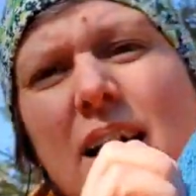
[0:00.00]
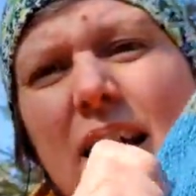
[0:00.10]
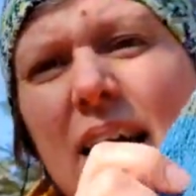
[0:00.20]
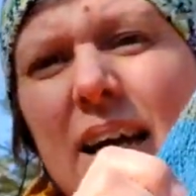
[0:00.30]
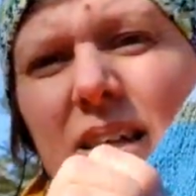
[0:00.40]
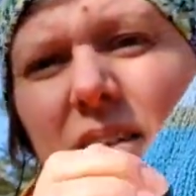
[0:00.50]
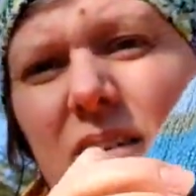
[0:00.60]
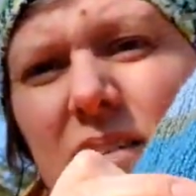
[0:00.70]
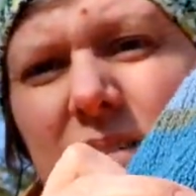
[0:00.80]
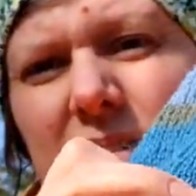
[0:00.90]
I had
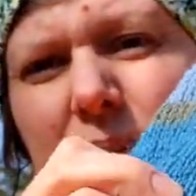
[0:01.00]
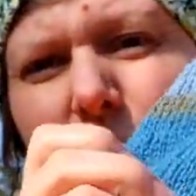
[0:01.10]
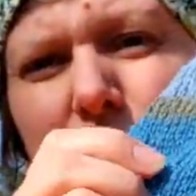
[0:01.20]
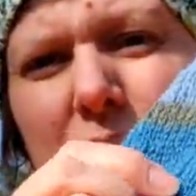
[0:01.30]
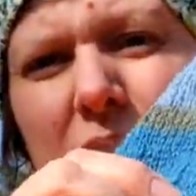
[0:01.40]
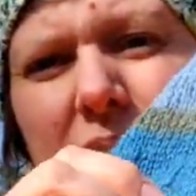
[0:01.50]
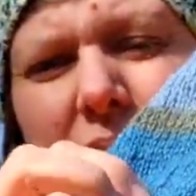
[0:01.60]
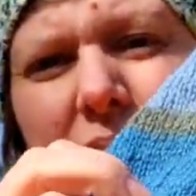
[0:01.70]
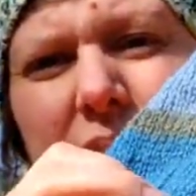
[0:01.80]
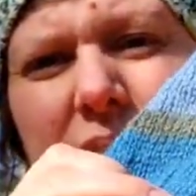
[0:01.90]
not separated
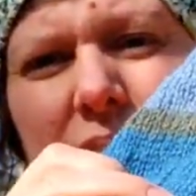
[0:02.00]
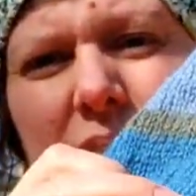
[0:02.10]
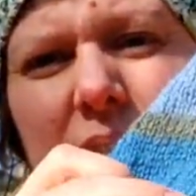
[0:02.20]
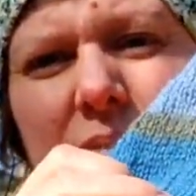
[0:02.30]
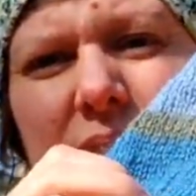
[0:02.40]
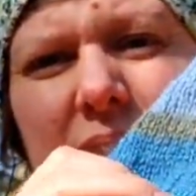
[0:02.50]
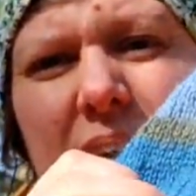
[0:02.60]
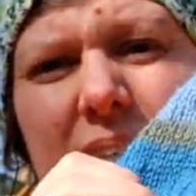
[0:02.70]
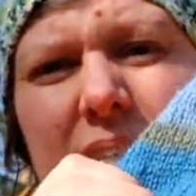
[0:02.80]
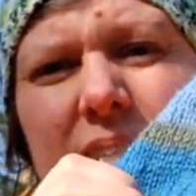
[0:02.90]
the sleeves
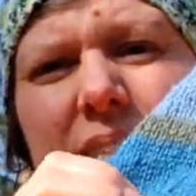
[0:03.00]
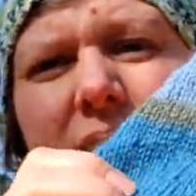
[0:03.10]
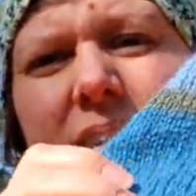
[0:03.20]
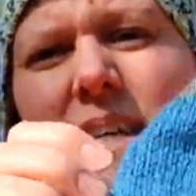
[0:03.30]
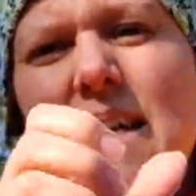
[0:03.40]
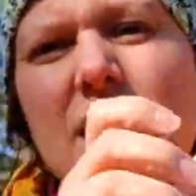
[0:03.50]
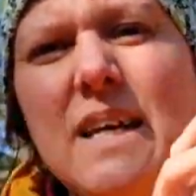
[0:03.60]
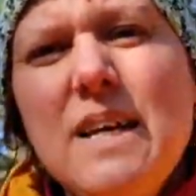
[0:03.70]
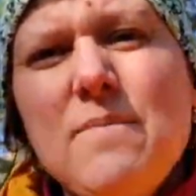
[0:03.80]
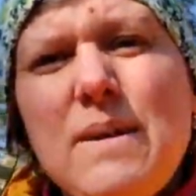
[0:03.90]
yet,
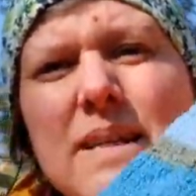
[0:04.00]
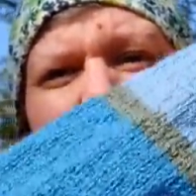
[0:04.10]
but